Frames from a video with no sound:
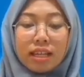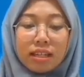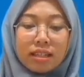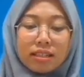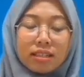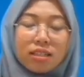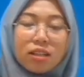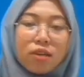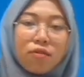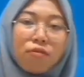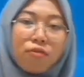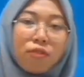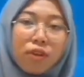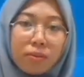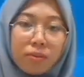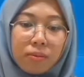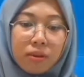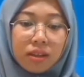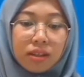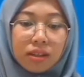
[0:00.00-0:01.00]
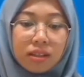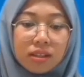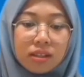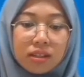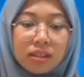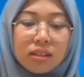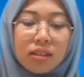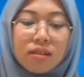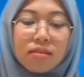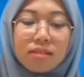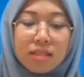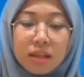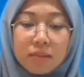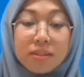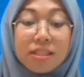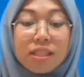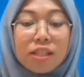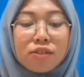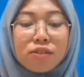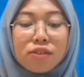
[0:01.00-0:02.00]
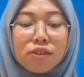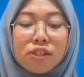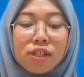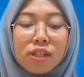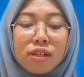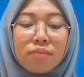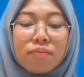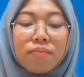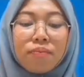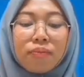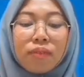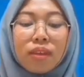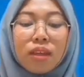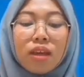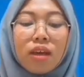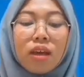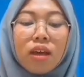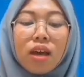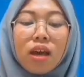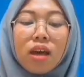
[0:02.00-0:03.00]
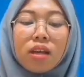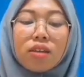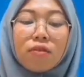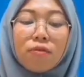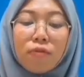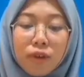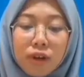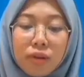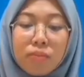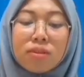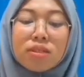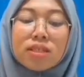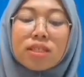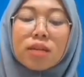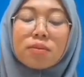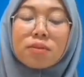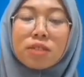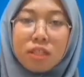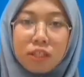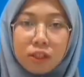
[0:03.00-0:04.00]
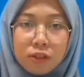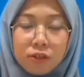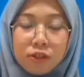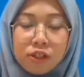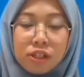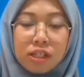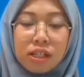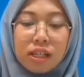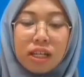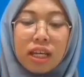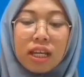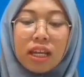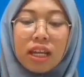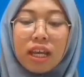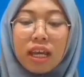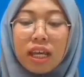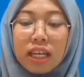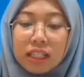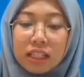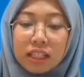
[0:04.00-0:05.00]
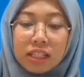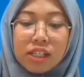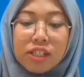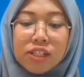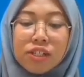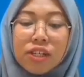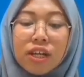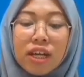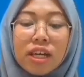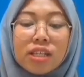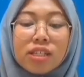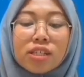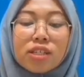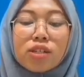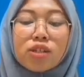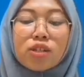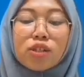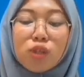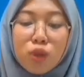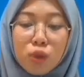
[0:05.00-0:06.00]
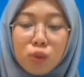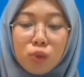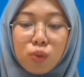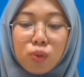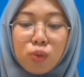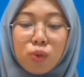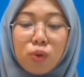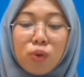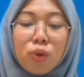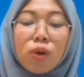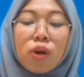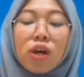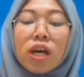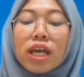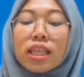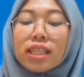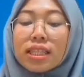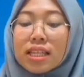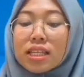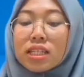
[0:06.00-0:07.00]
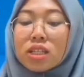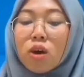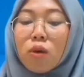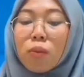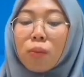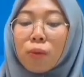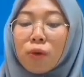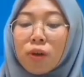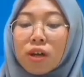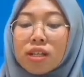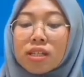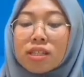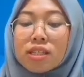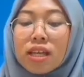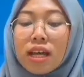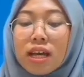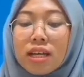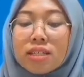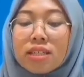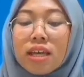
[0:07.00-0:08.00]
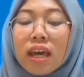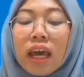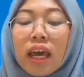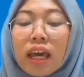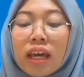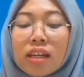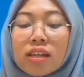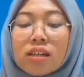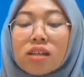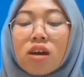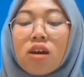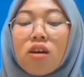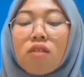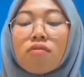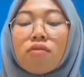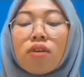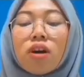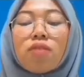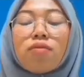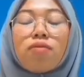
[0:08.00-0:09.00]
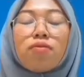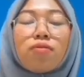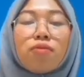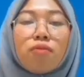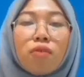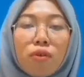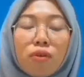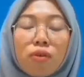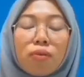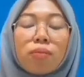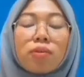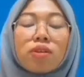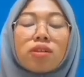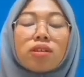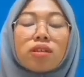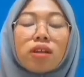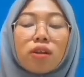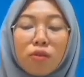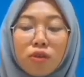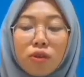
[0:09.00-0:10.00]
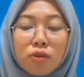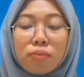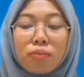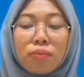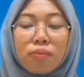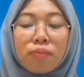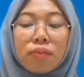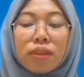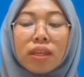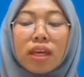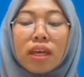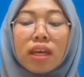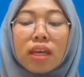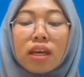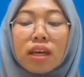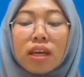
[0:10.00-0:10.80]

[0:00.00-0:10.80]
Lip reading: Second, verbal substitution. The verbal substitution in English is do. This operates as head of a verbal group